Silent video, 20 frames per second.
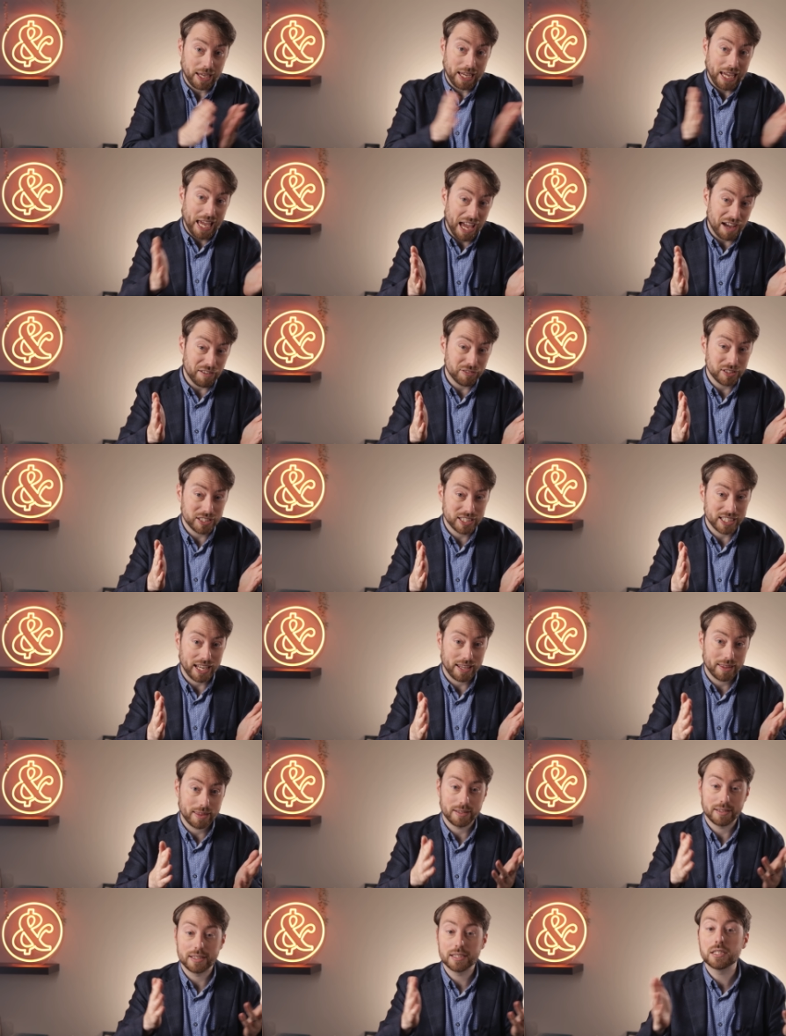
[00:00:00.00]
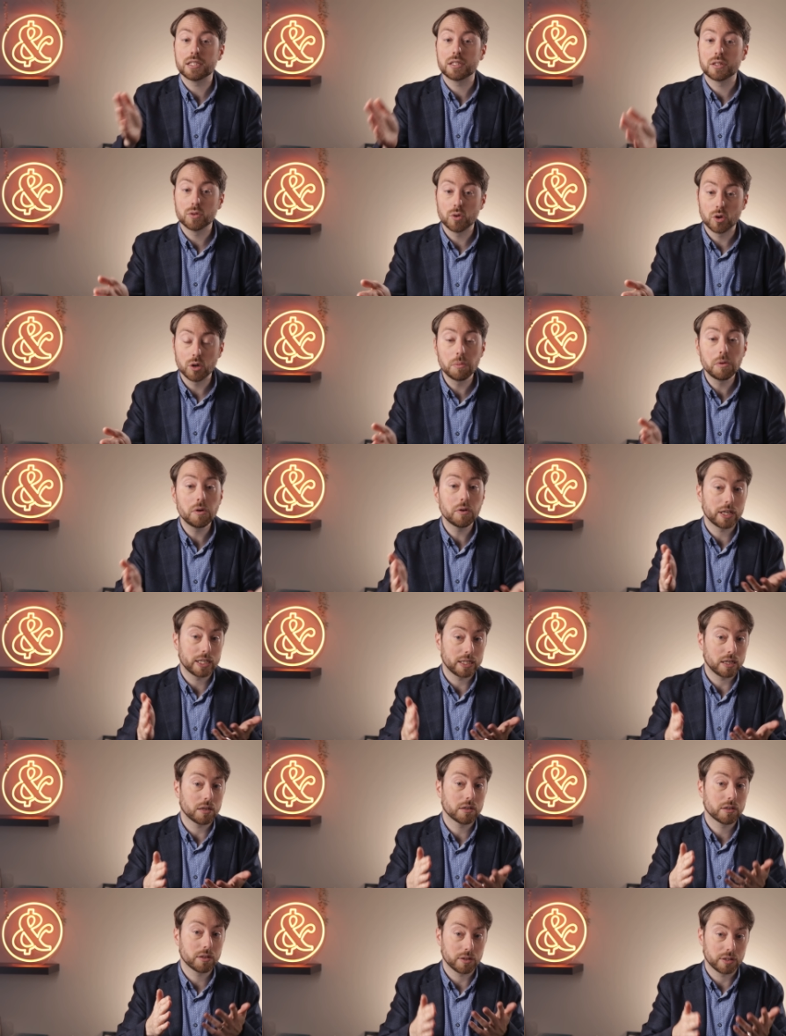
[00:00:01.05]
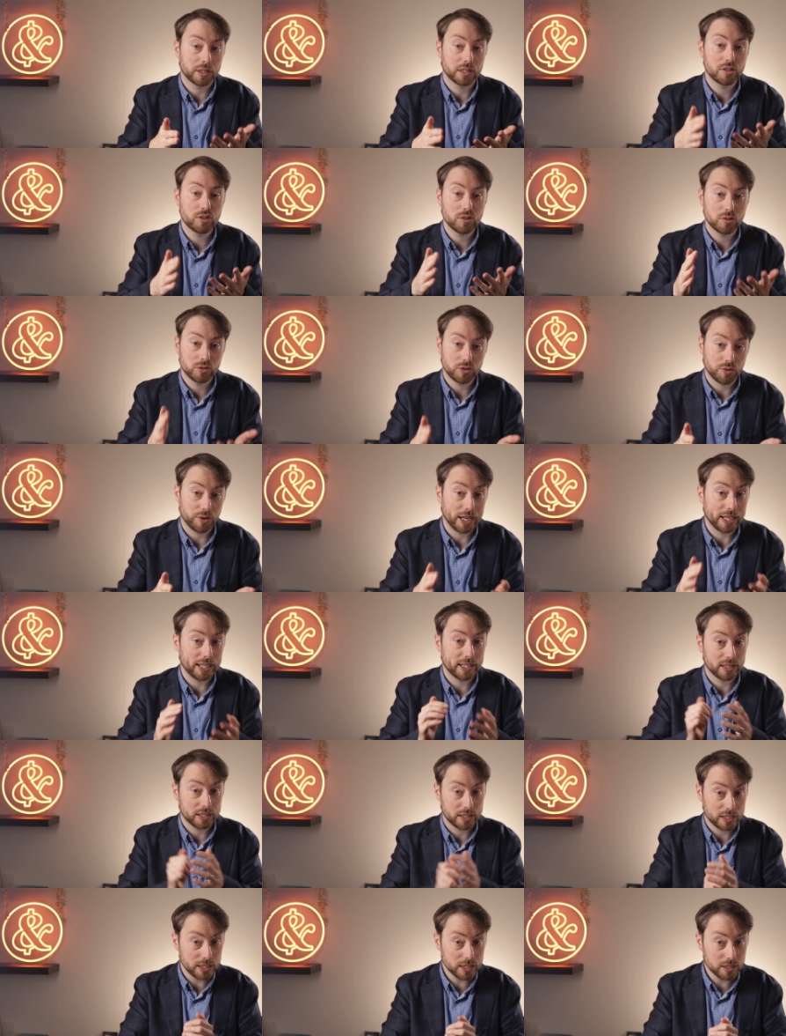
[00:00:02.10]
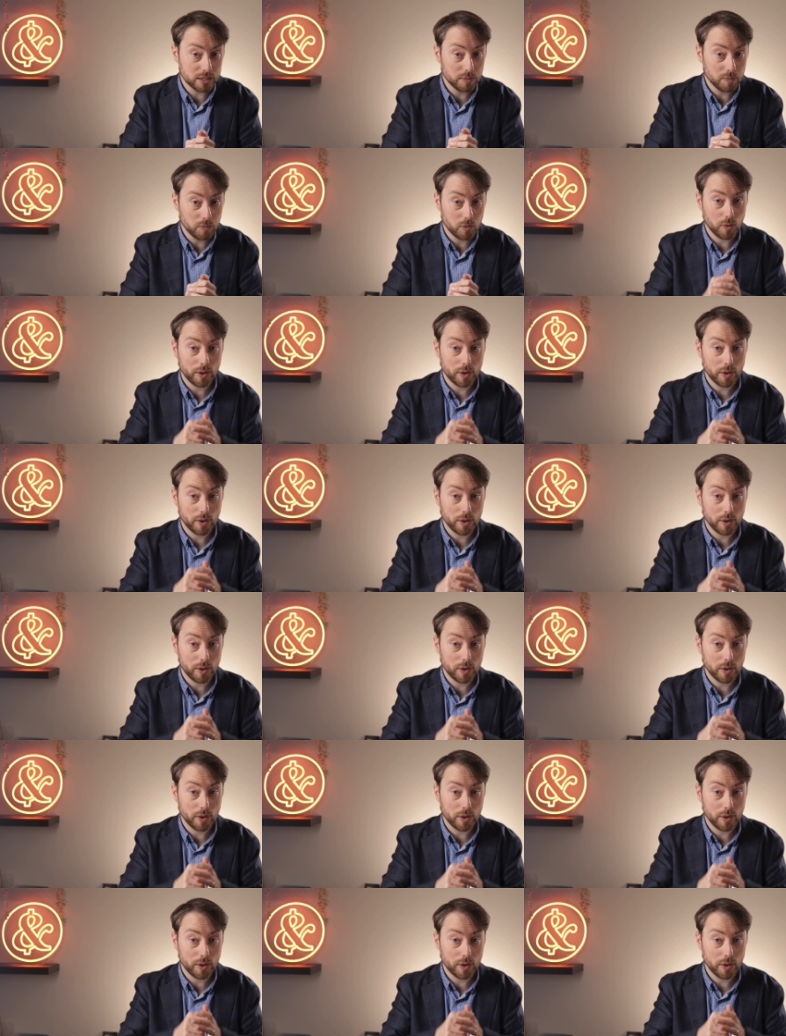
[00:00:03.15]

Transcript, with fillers: I have to say that this is normal in our current trading system,